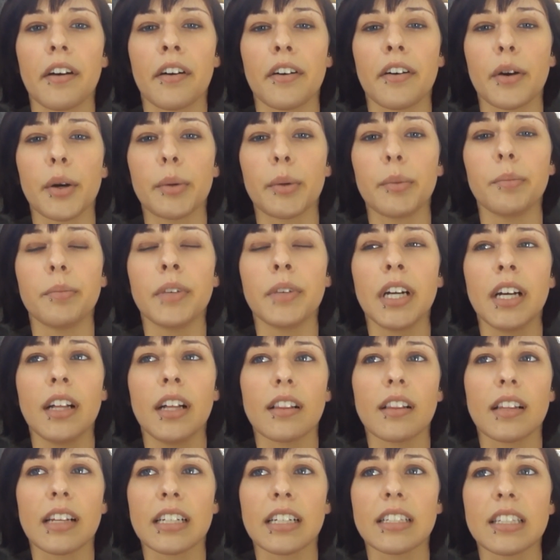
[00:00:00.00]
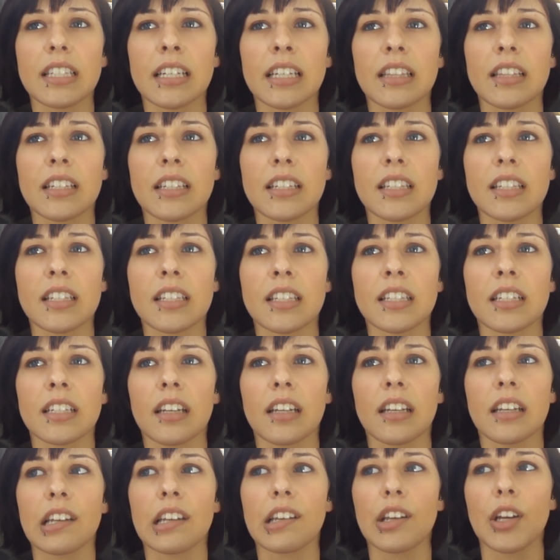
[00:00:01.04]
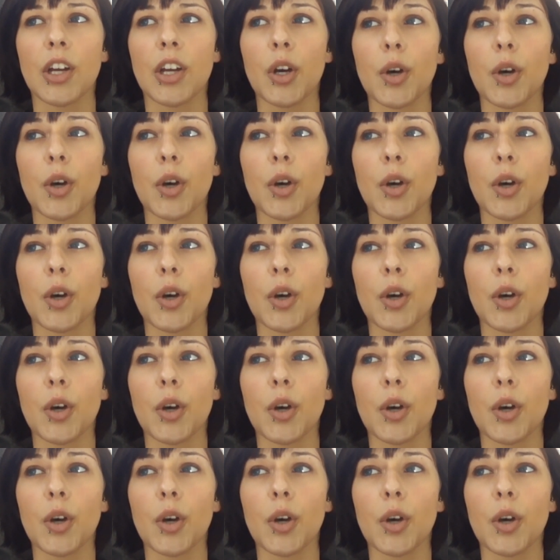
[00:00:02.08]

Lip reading: Like I said, this isn't